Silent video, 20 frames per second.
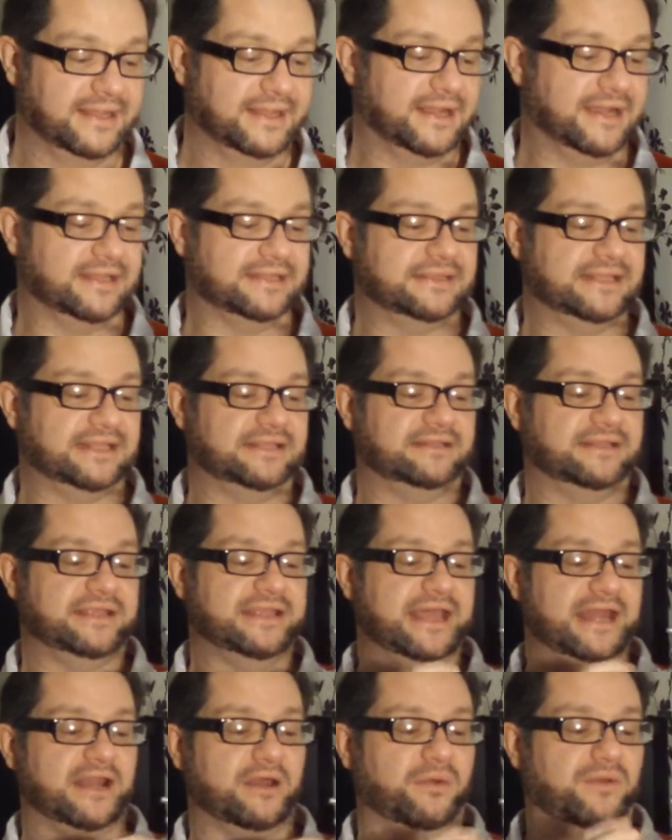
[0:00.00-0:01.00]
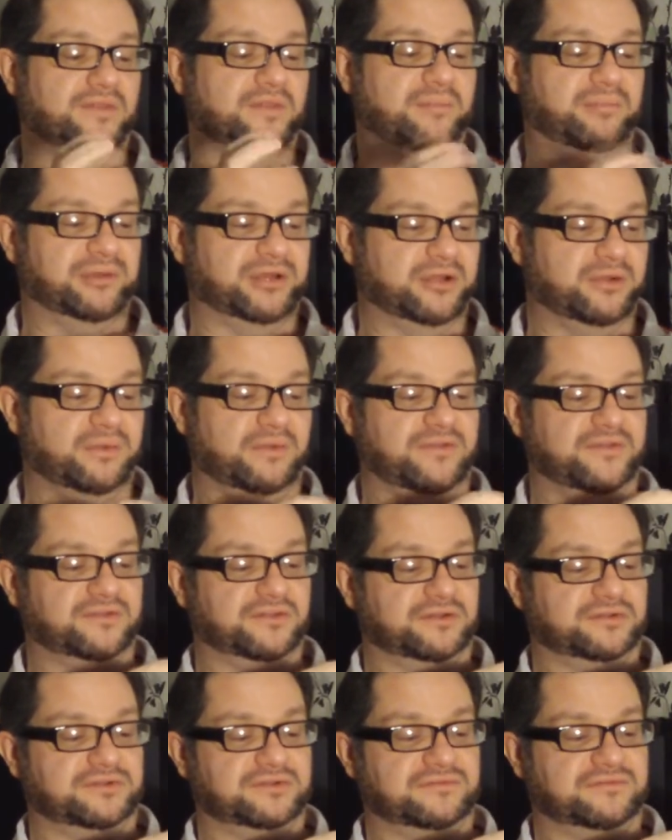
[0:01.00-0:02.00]
I think the yellow and the blue and the
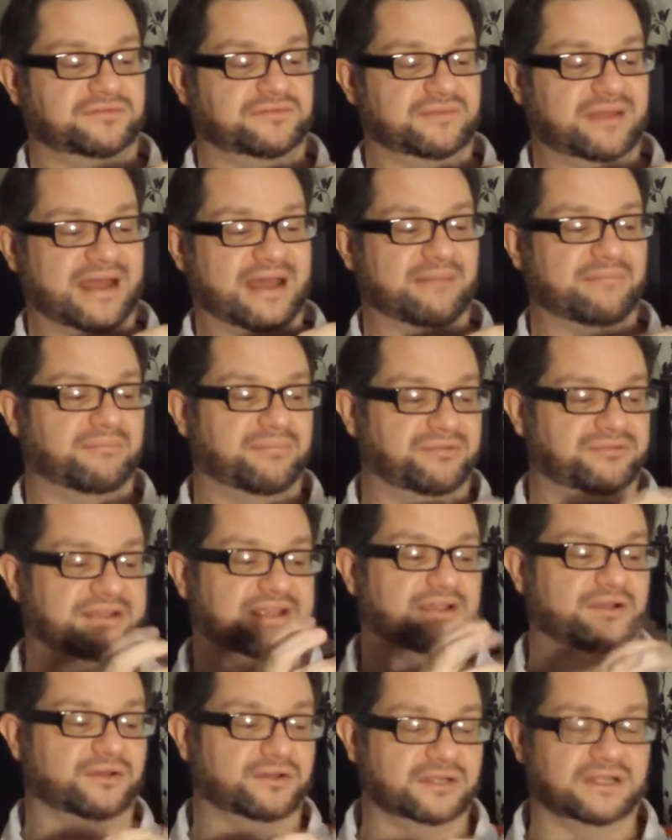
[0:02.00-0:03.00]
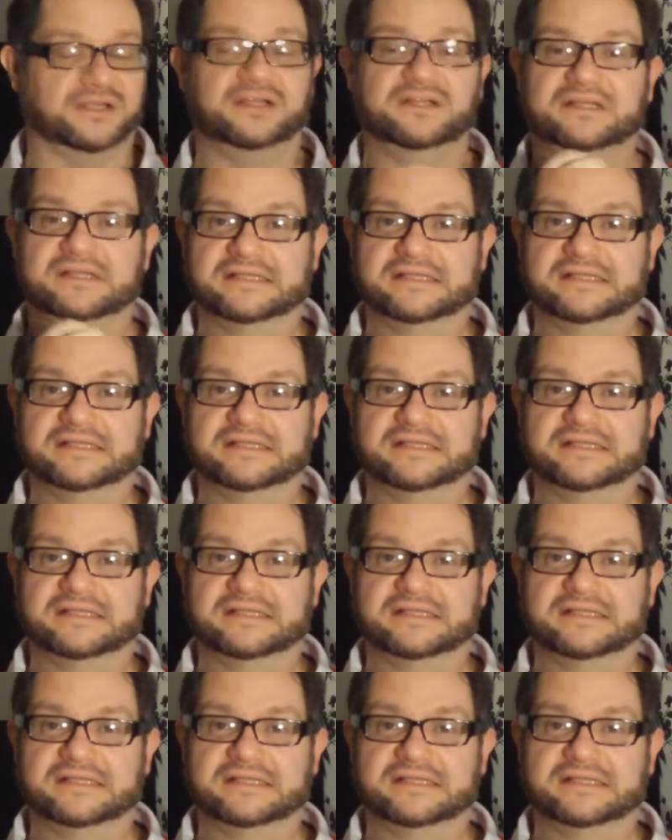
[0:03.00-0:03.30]
sort of ambery colour